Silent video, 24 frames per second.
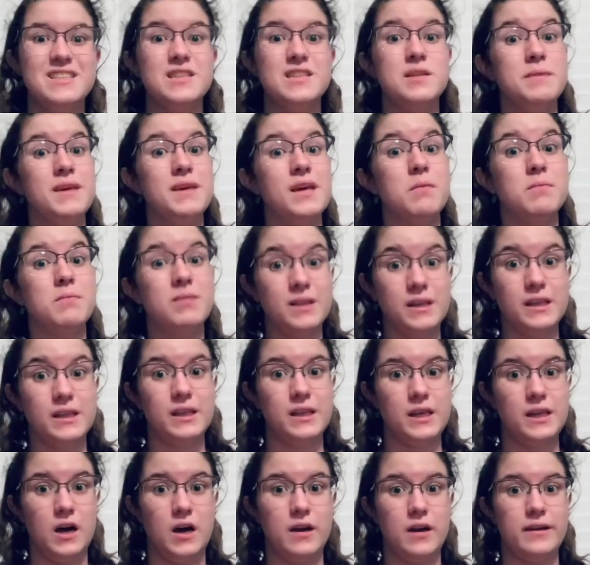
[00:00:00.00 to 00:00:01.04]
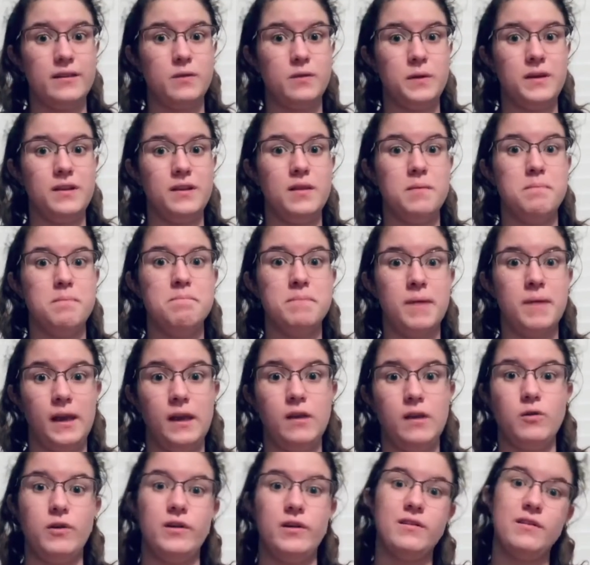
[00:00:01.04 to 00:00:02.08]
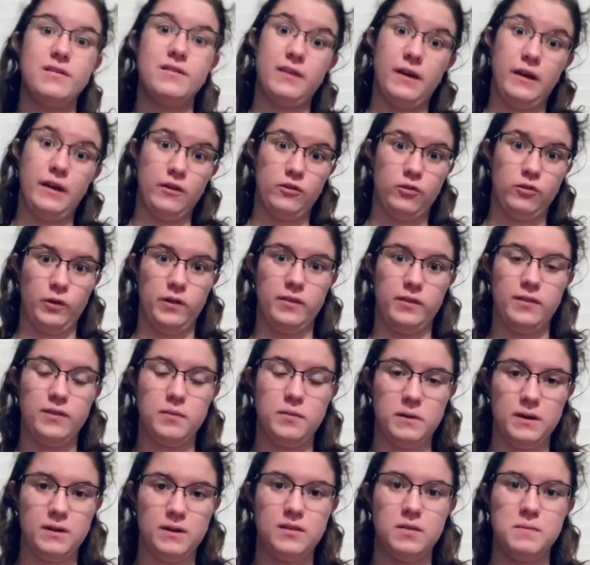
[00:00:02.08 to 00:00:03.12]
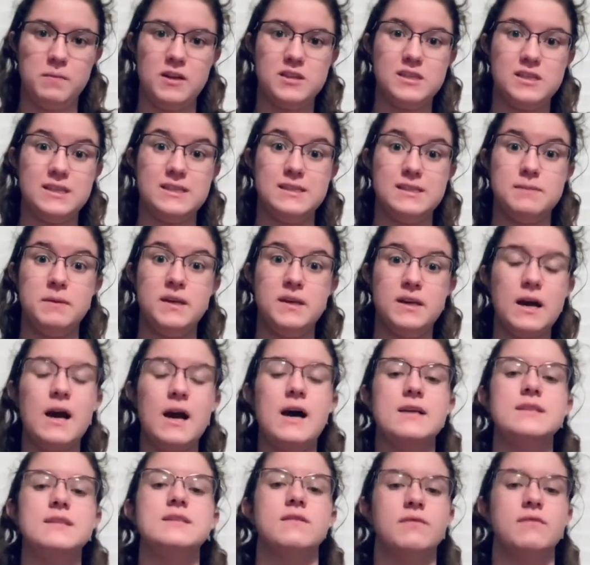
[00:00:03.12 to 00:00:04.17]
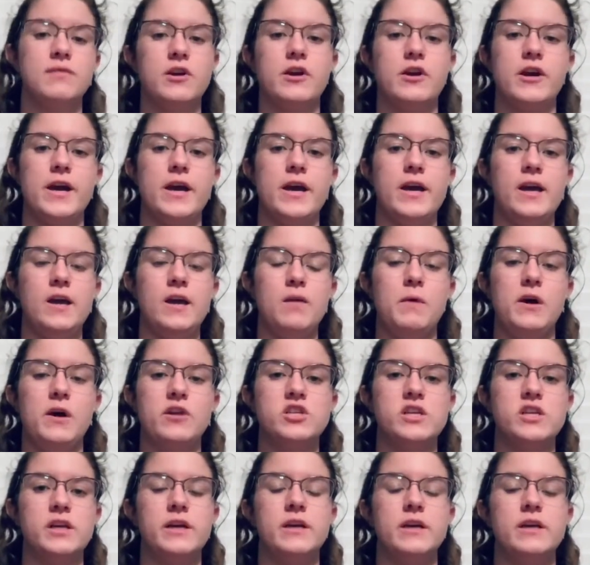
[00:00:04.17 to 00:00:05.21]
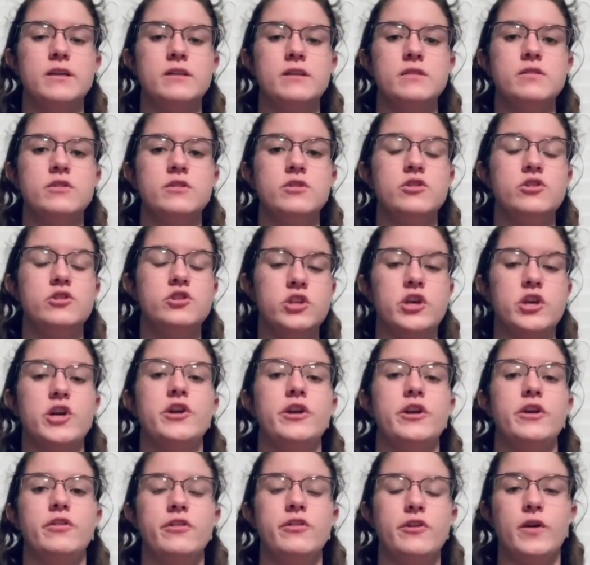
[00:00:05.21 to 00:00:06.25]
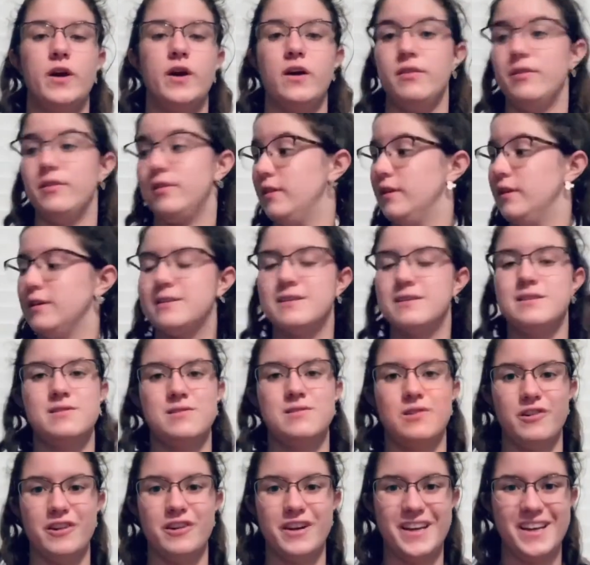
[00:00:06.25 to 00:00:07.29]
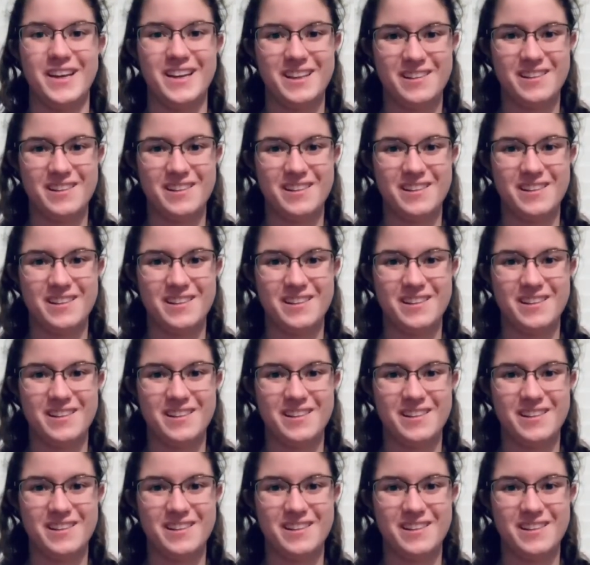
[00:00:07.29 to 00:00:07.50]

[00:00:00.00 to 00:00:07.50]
To be completely honest, one of the main reasons I enjoyed this book so much is because of Gray and watching his journey throughout this story.